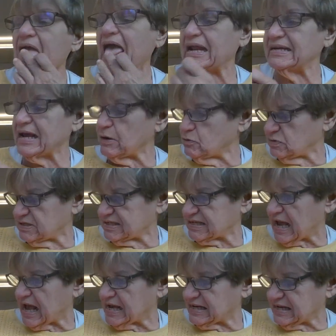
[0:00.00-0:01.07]
and
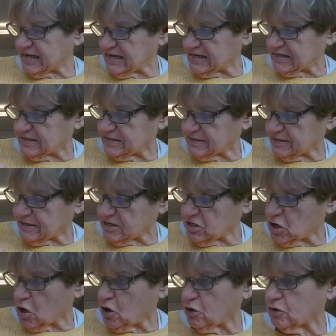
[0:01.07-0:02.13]
outside into the
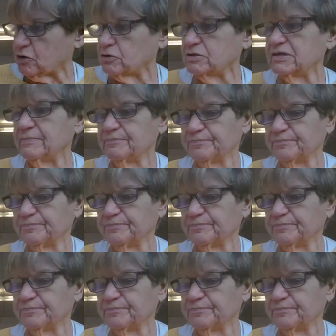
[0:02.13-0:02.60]
yard.